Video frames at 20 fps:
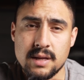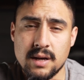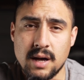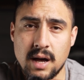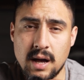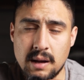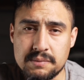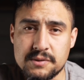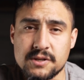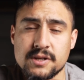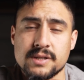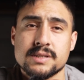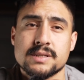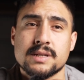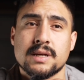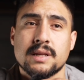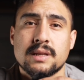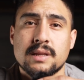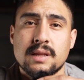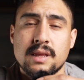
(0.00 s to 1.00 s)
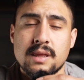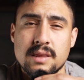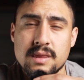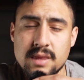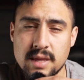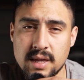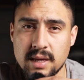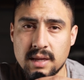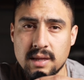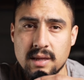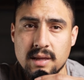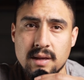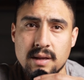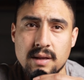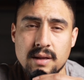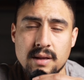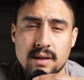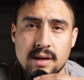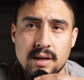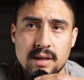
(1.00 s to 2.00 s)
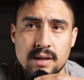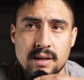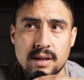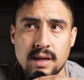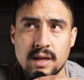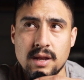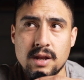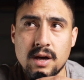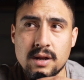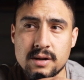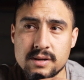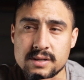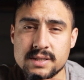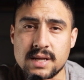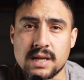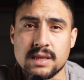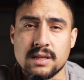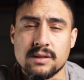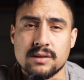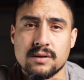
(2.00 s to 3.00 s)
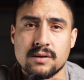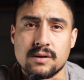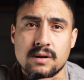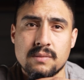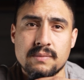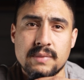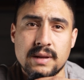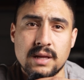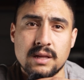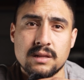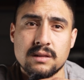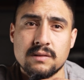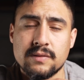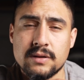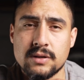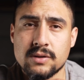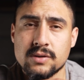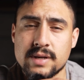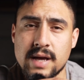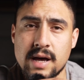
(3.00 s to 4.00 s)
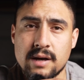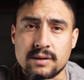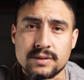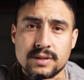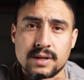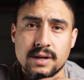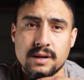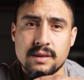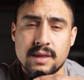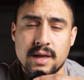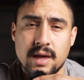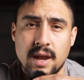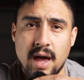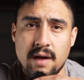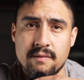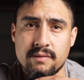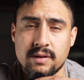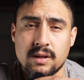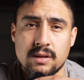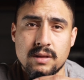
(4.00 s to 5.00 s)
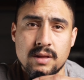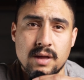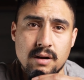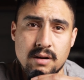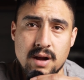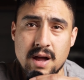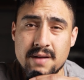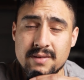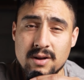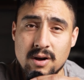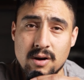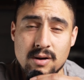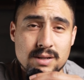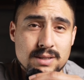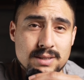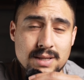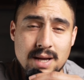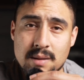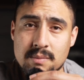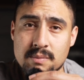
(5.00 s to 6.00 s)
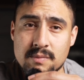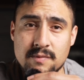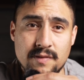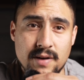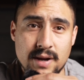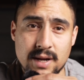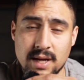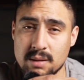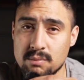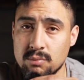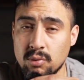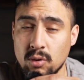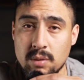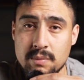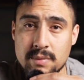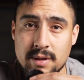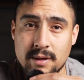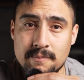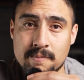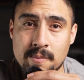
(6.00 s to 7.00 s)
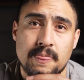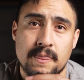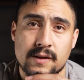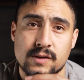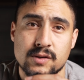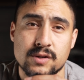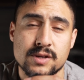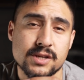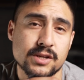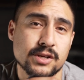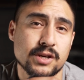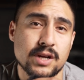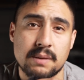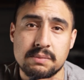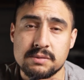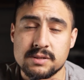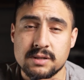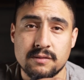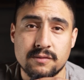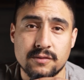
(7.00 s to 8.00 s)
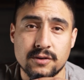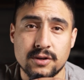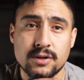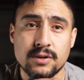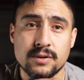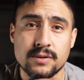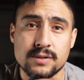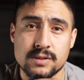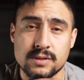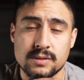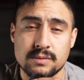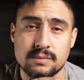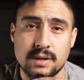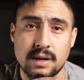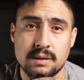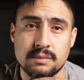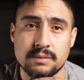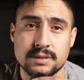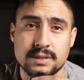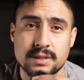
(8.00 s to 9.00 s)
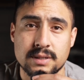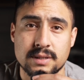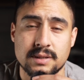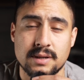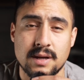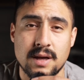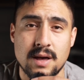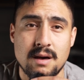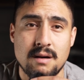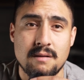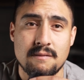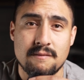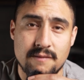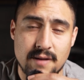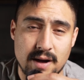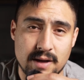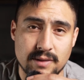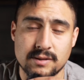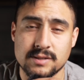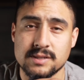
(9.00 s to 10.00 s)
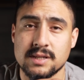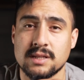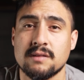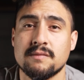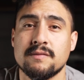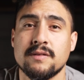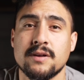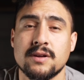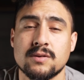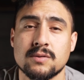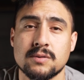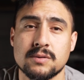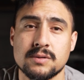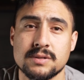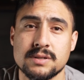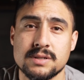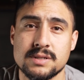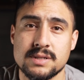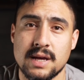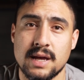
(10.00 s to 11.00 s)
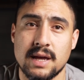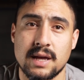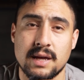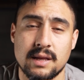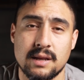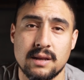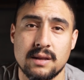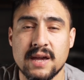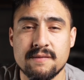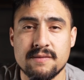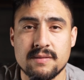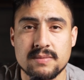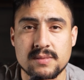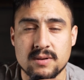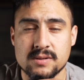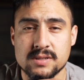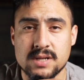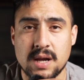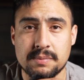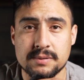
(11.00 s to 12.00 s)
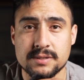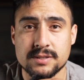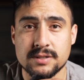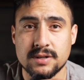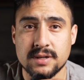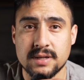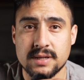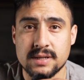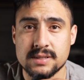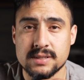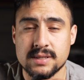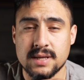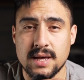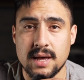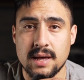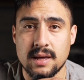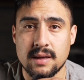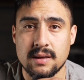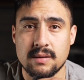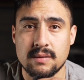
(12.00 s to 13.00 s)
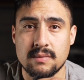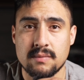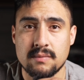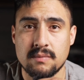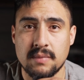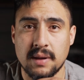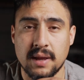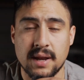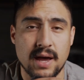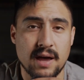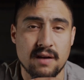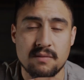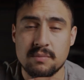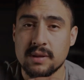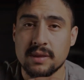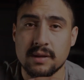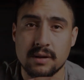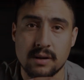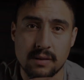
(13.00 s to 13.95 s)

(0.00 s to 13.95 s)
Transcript: options and think and understand that there are many individuals out there that are having a hard time finding employment. So this is a good opportunity for you to be able to find those individuals and give them those opportunities that may not have been there